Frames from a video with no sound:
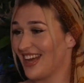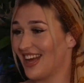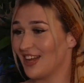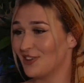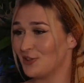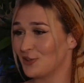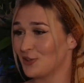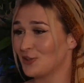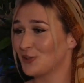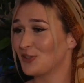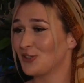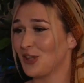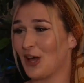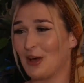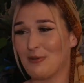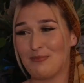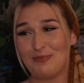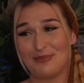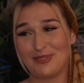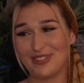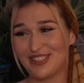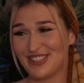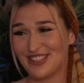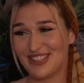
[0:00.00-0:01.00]
How did you
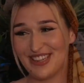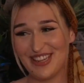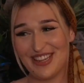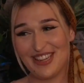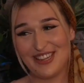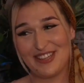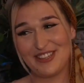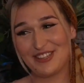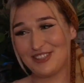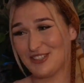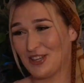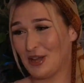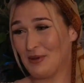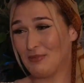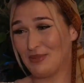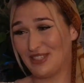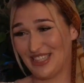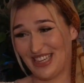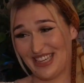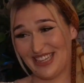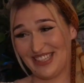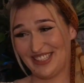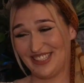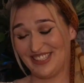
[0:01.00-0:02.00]
lose it? You
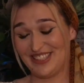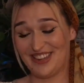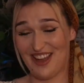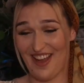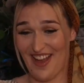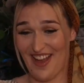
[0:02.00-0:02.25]
didn't eat?